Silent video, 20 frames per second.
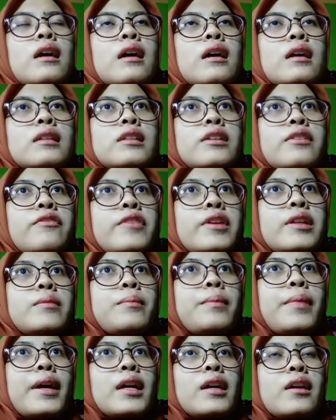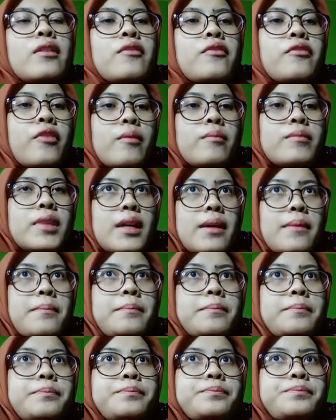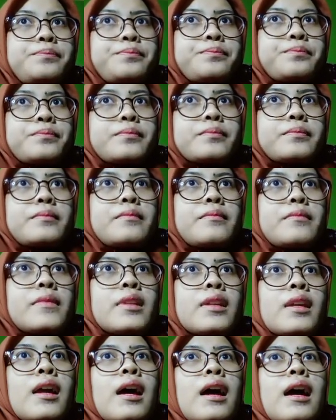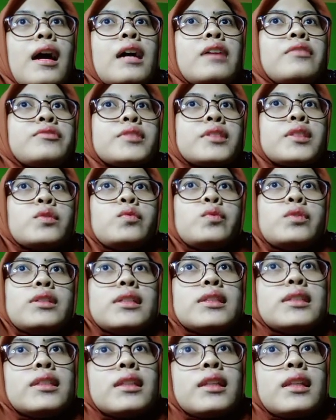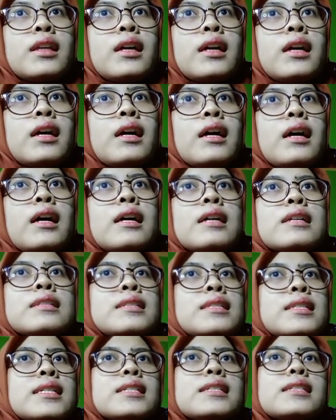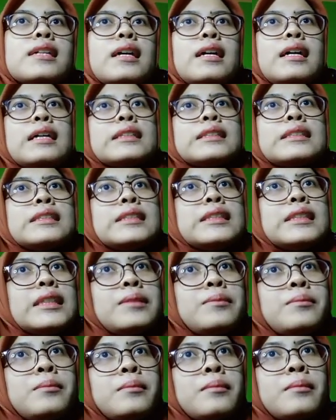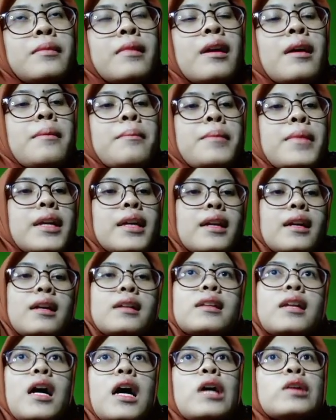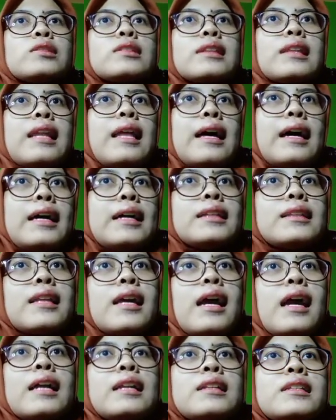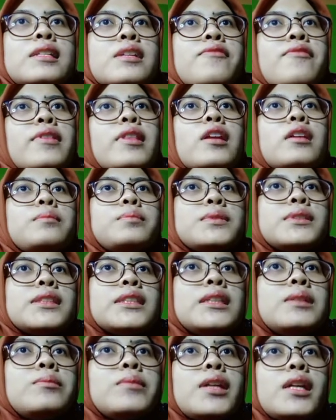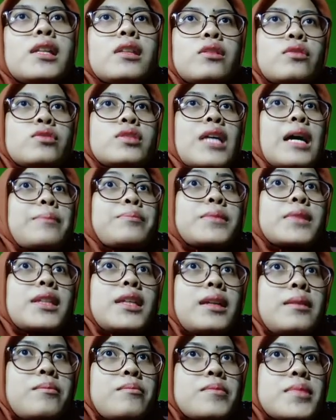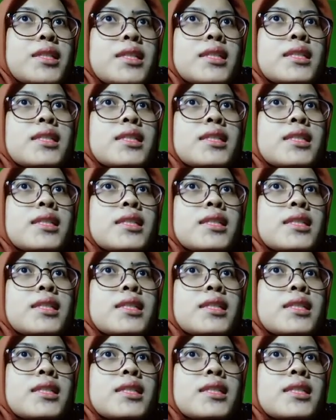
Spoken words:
the feedback from them. Afterward, set a theme, make an outline, and develop team into sub-teams.